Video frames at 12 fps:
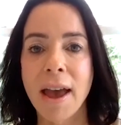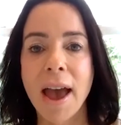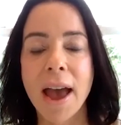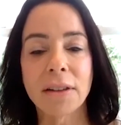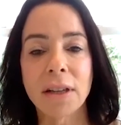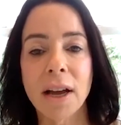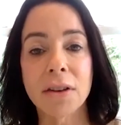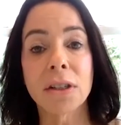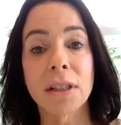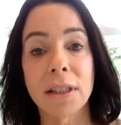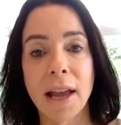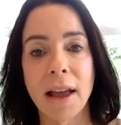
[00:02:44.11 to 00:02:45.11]
and to
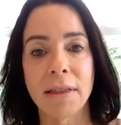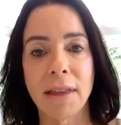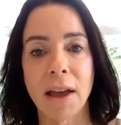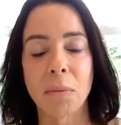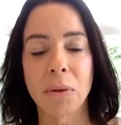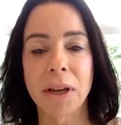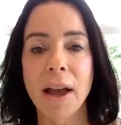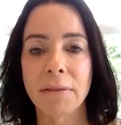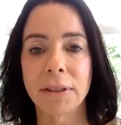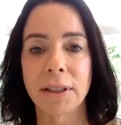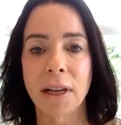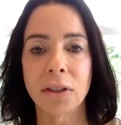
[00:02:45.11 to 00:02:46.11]
understand that we
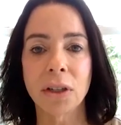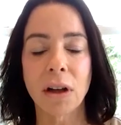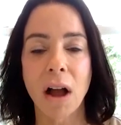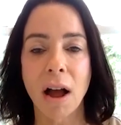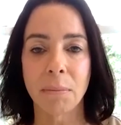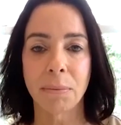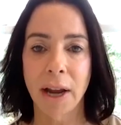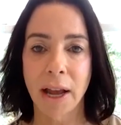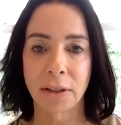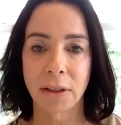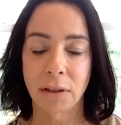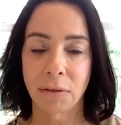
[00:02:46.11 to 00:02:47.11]
have such a
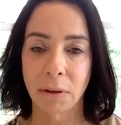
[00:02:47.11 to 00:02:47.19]
comprehensive